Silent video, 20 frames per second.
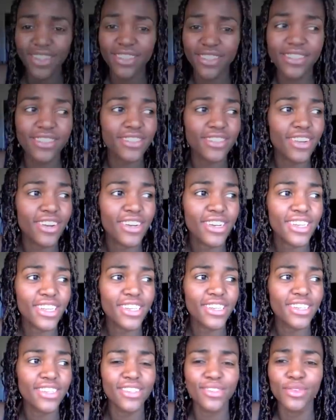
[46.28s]
has
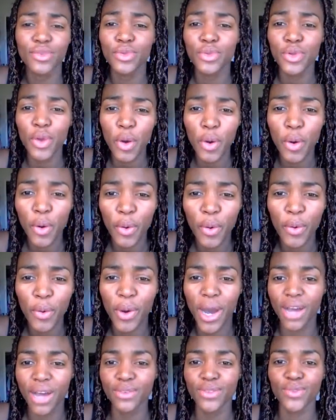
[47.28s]
started. No,
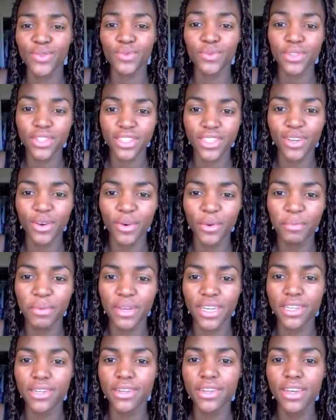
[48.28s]
I was really
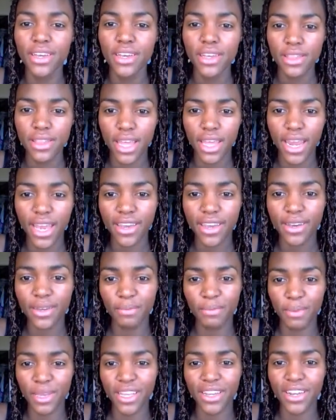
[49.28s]
hoping that I
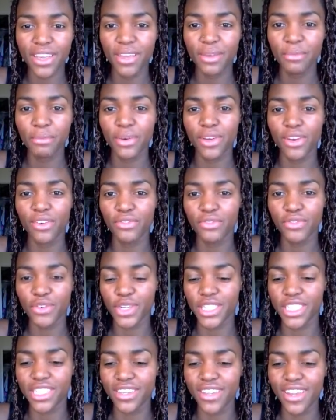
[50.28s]
could beat it, but
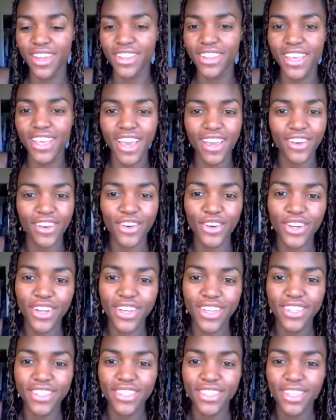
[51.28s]
unfortunately I
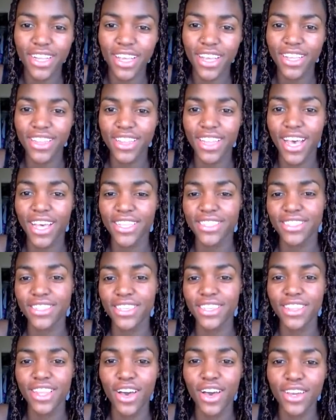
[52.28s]
couldn't. It
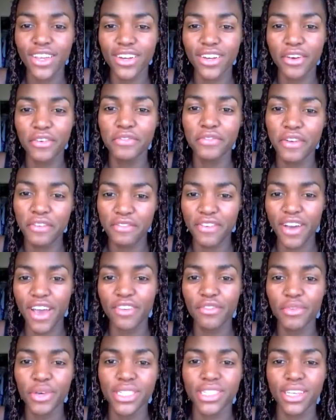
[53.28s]
lasted long enough for
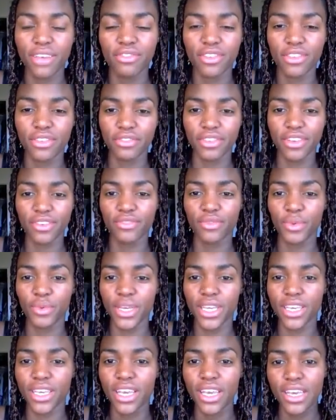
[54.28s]
five weeks after the fifth
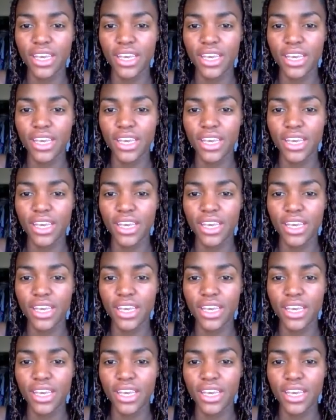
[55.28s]
week